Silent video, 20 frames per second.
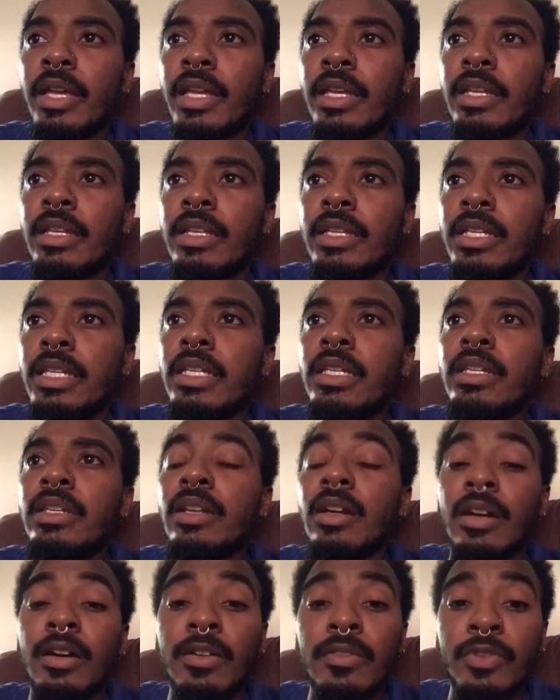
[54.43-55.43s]
in the
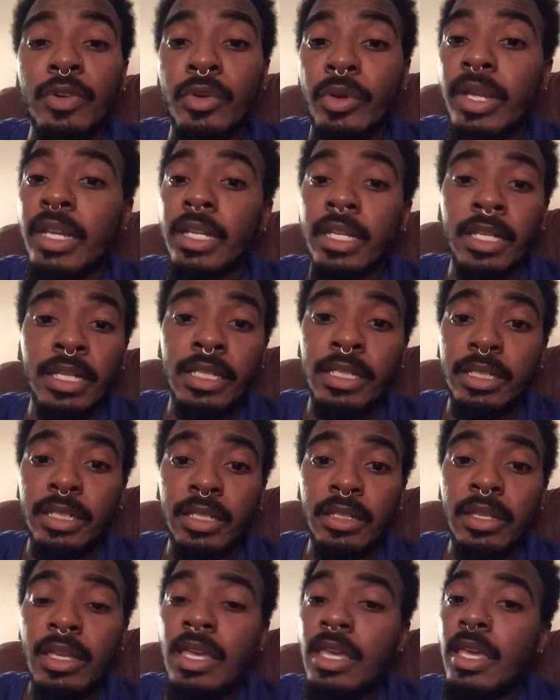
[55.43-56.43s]
need of great
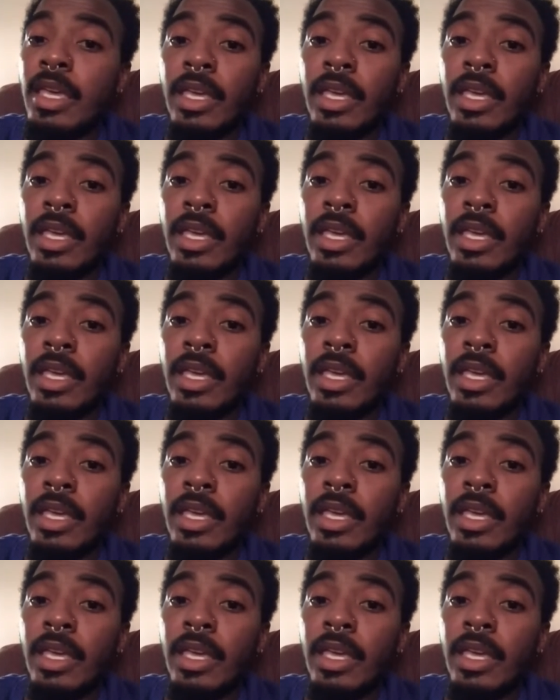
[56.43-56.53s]
healing